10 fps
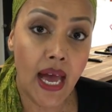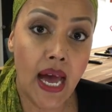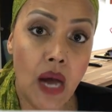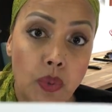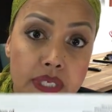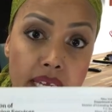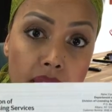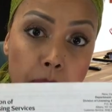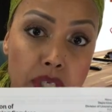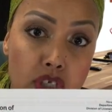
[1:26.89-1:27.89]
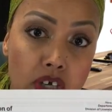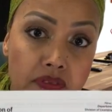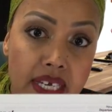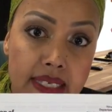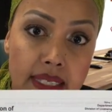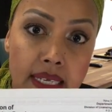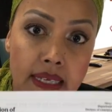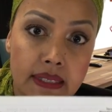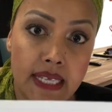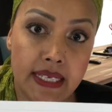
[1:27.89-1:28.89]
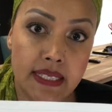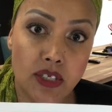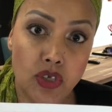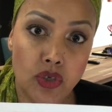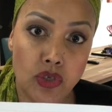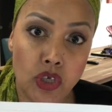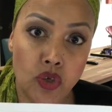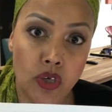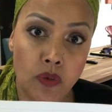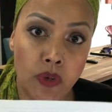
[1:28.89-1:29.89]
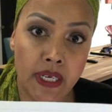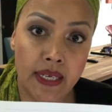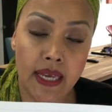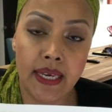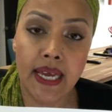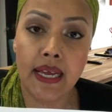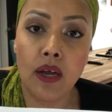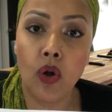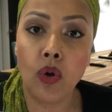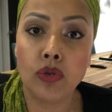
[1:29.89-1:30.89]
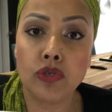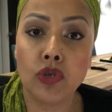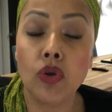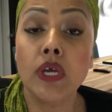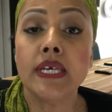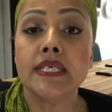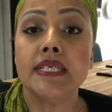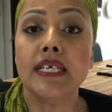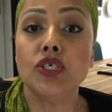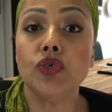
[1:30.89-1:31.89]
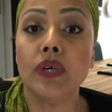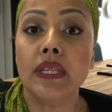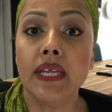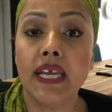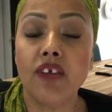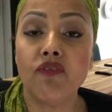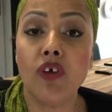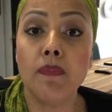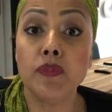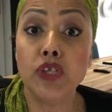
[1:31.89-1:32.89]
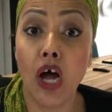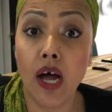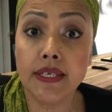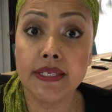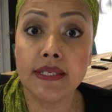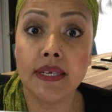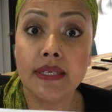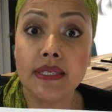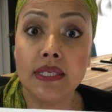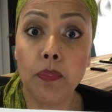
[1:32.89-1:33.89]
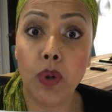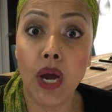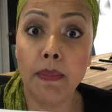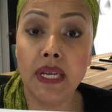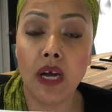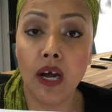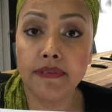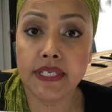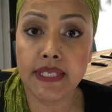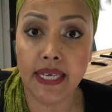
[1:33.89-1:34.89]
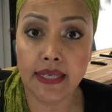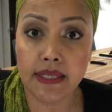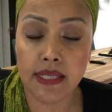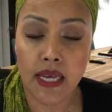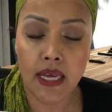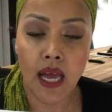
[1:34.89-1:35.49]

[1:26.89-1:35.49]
I will take a picture of this and I'll text it to you so you can read it, and I can also send you a link from DOS, Department of State,